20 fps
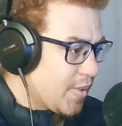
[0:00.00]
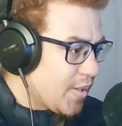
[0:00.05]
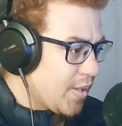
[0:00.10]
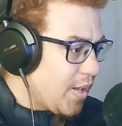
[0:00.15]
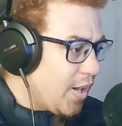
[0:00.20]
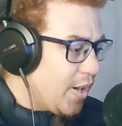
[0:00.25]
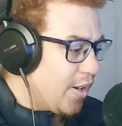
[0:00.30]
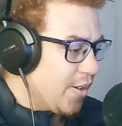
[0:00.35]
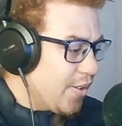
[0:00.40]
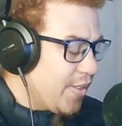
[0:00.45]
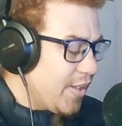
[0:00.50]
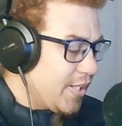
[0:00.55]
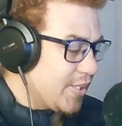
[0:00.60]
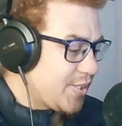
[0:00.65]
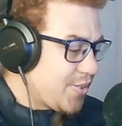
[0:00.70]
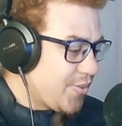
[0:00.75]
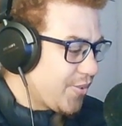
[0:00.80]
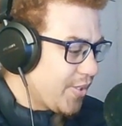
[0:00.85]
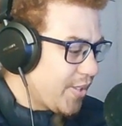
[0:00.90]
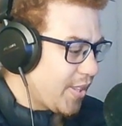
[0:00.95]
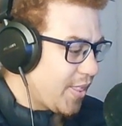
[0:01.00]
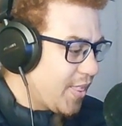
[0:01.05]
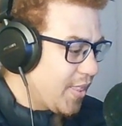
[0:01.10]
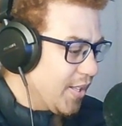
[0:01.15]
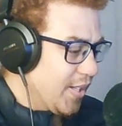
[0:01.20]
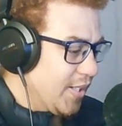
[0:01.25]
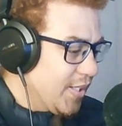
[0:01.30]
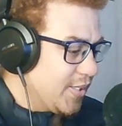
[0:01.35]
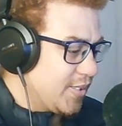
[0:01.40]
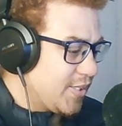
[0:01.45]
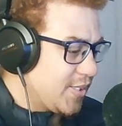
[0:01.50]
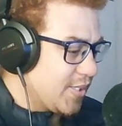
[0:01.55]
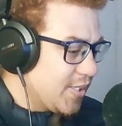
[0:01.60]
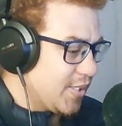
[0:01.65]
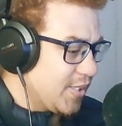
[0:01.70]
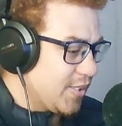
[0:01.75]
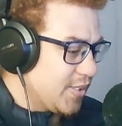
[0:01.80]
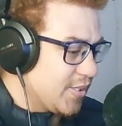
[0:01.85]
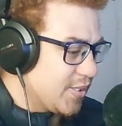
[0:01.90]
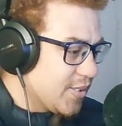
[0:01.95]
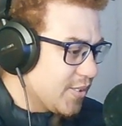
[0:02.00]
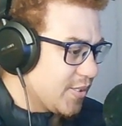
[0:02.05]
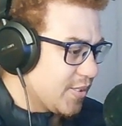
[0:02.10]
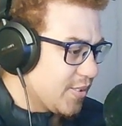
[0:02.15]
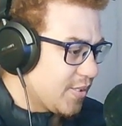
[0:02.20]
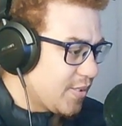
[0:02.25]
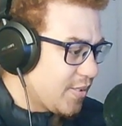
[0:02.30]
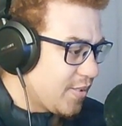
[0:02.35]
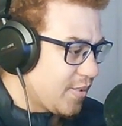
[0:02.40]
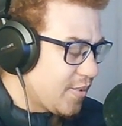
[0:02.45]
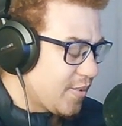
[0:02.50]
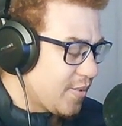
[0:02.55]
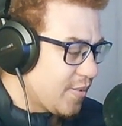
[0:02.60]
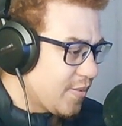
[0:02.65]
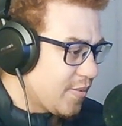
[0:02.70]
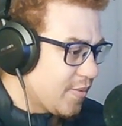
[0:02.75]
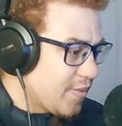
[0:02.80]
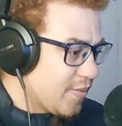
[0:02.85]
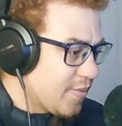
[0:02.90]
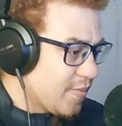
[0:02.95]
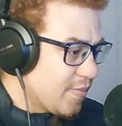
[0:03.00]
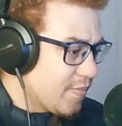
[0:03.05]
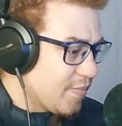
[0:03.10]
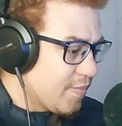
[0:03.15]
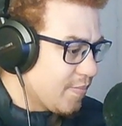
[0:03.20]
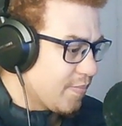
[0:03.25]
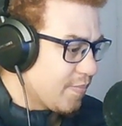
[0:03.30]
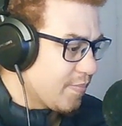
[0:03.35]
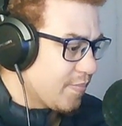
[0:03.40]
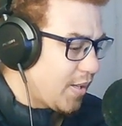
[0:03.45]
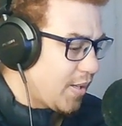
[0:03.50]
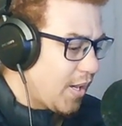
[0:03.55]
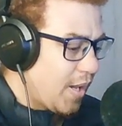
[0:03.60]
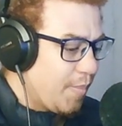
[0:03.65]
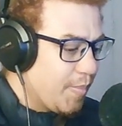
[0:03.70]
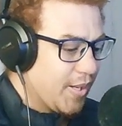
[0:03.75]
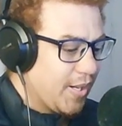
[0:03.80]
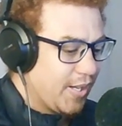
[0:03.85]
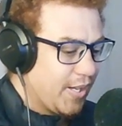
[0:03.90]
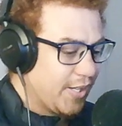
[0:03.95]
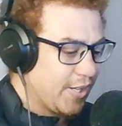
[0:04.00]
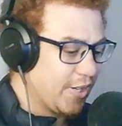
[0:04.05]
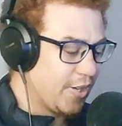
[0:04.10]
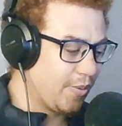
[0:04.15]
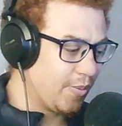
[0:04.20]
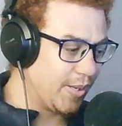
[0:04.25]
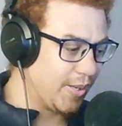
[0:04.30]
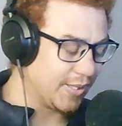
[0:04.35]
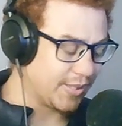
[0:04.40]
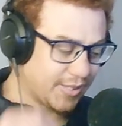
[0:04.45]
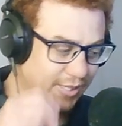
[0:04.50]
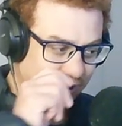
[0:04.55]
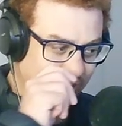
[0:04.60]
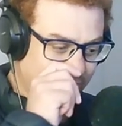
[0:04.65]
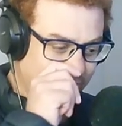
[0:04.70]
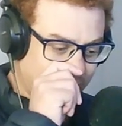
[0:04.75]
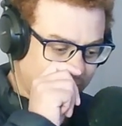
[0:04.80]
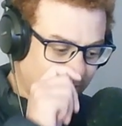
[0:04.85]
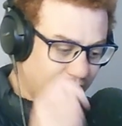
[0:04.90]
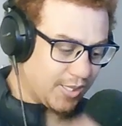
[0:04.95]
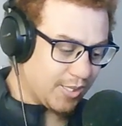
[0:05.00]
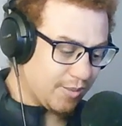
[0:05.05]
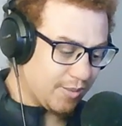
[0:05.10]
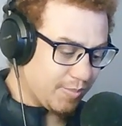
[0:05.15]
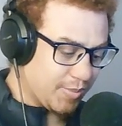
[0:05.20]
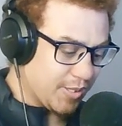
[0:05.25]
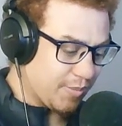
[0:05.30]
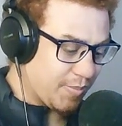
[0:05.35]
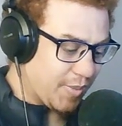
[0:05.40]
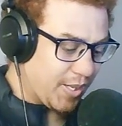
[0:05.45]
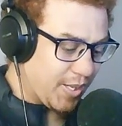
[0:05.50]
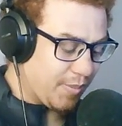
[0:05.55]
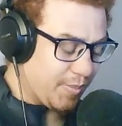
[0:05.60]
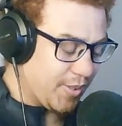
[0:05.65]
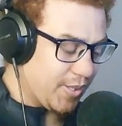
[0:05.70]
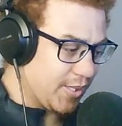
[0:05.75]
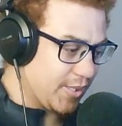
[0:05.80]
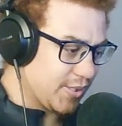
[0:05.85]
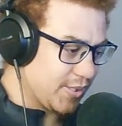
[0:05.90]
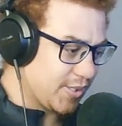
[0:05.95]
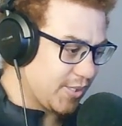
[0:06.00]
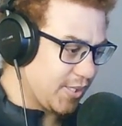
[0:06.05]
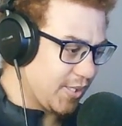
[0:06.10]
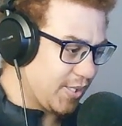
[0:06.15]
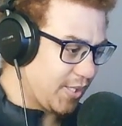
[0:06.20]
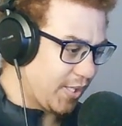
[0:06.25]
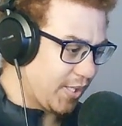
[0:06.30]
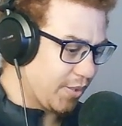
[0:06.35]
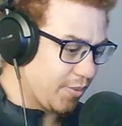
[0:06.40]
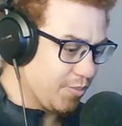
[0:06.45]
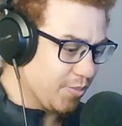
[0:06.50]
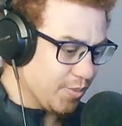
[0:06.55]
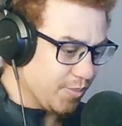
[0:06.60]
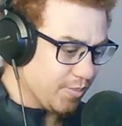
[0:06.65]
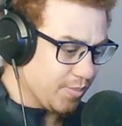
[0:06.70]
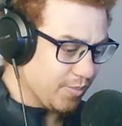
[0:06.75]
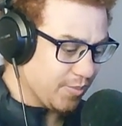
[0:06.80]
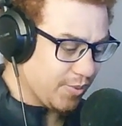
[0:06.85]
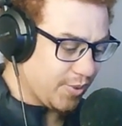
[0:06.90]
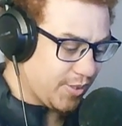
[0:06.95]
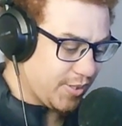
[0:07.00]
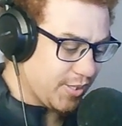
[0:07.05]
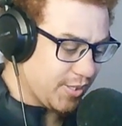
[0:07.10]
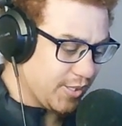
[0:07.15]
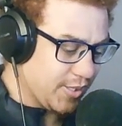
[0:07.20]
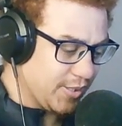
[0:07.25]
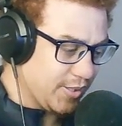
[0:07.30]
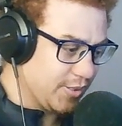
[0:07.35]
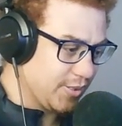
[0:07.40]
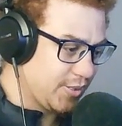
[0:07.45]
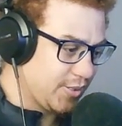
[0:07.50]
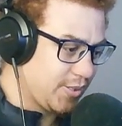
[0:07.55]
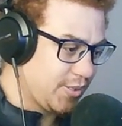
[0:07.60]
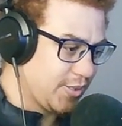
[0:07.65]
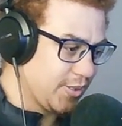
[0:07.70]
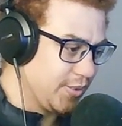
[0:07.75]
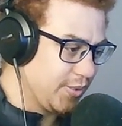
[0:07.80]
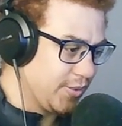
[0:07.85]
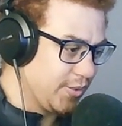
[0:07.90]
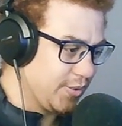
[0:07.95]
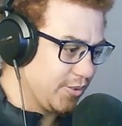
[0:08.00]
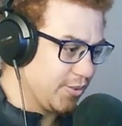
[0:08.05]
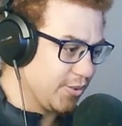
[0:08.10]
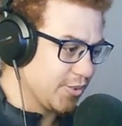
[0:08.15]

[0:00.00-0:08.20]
Oh, that's for the third season. I mean, I don't know what they said, but maybe they said like we'll return soon or